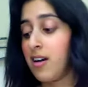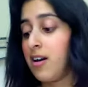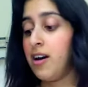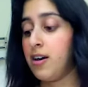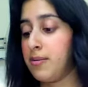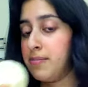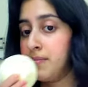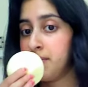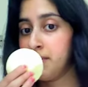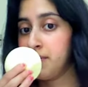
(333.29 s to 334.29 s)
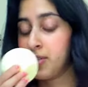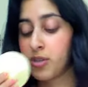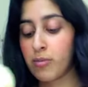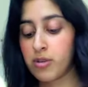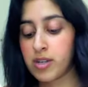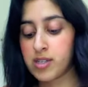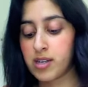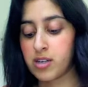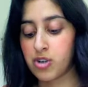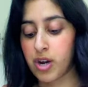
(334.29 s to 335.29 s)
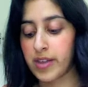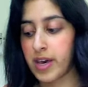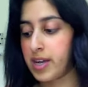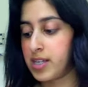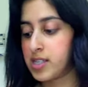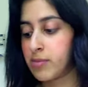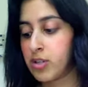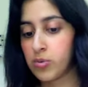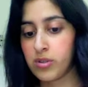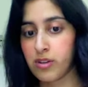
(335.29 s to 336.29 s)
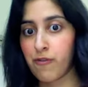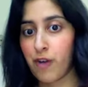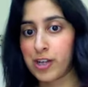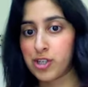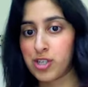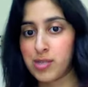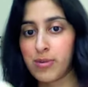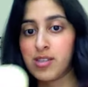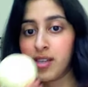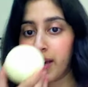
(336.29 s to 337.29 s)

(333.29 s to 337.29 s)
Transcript: So I'm really excited to try that. It smells really fresh. It smells like